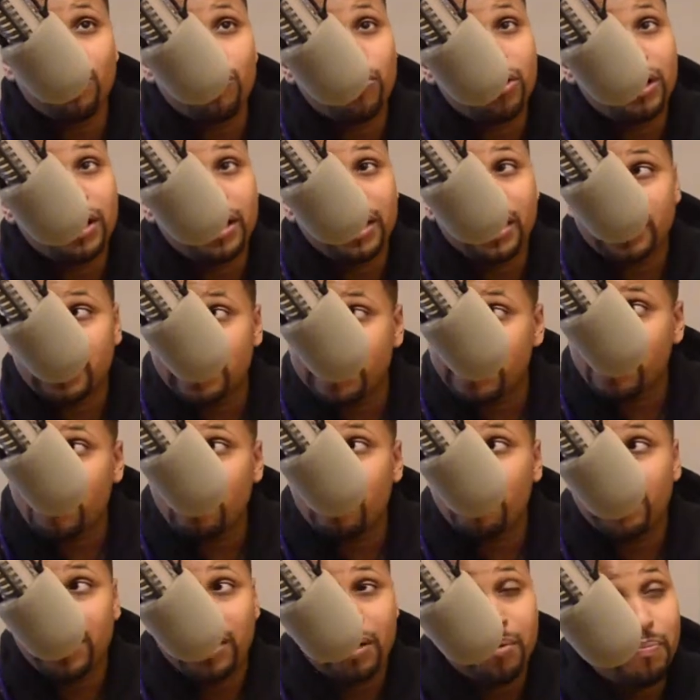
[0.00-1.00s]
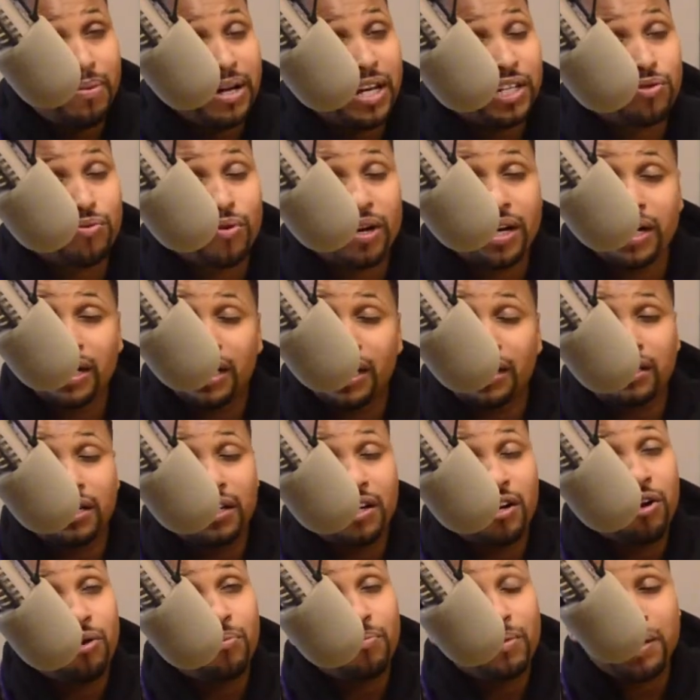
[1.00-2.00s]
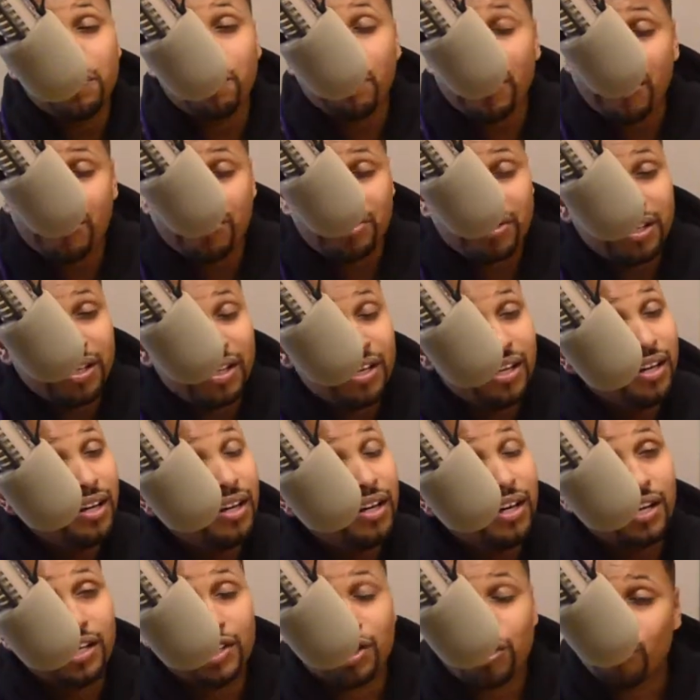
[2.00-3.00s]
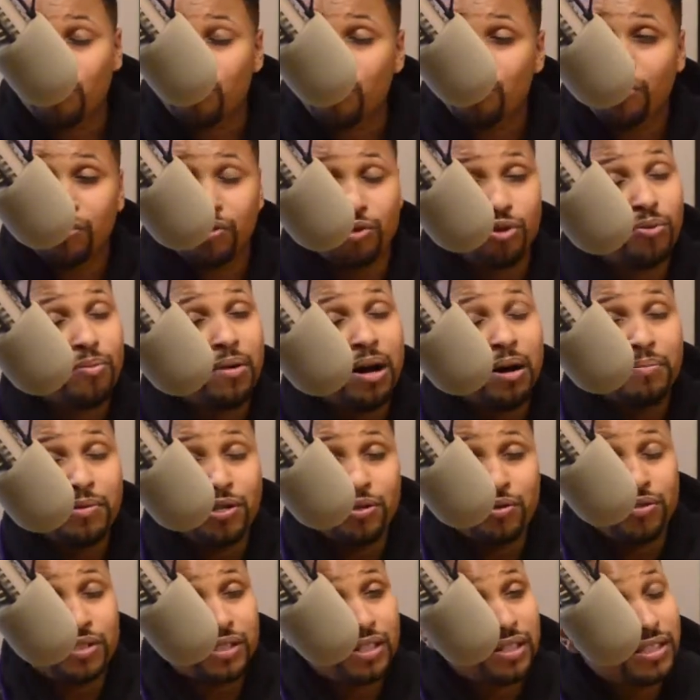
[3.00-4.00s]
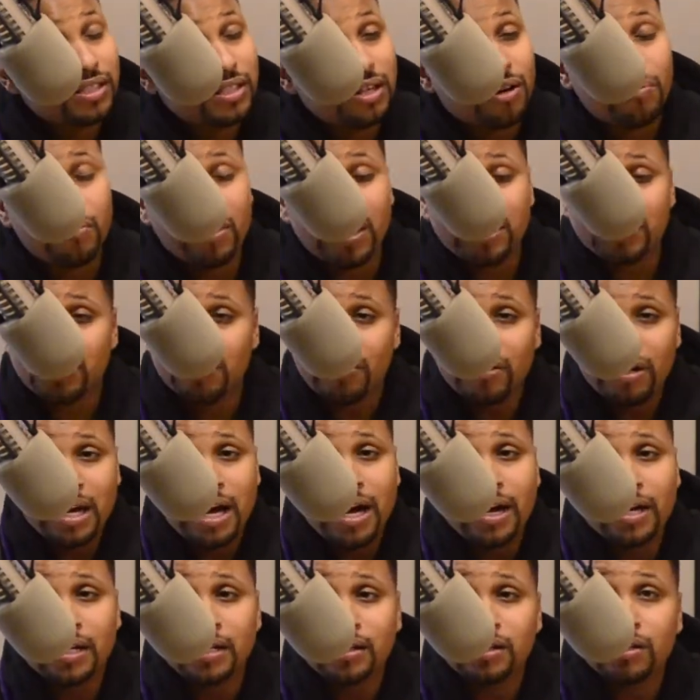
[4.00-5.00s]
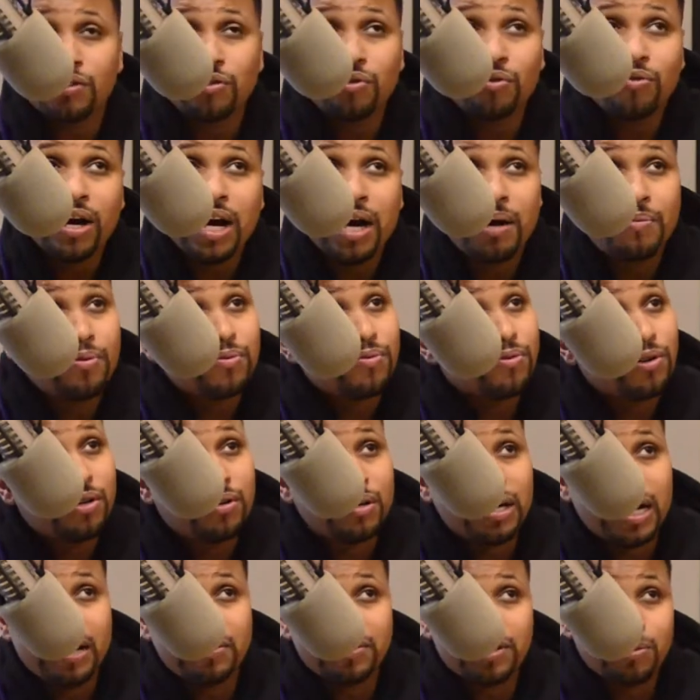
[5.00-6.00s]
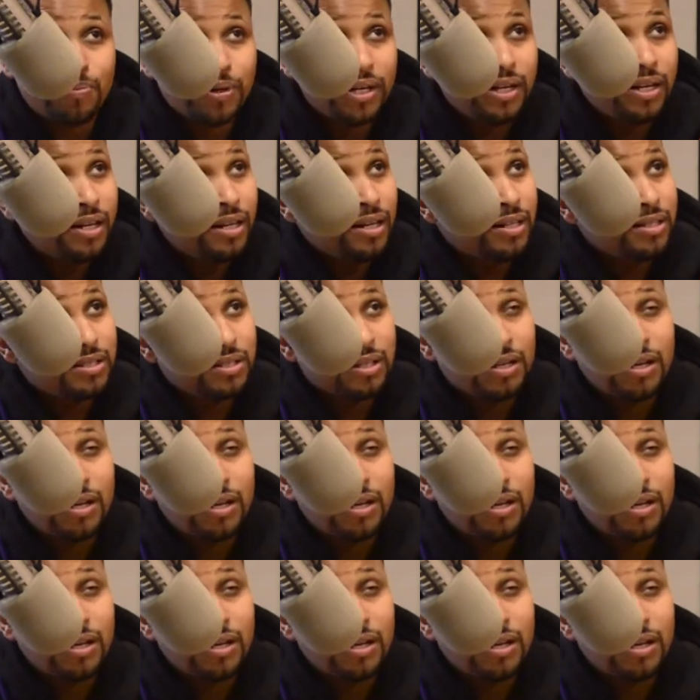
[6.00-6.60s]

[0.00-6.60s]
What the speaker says: want to get to know me, the best way to get to know me personally is through my music. So make sure y'all get the new album, Real Name Speed.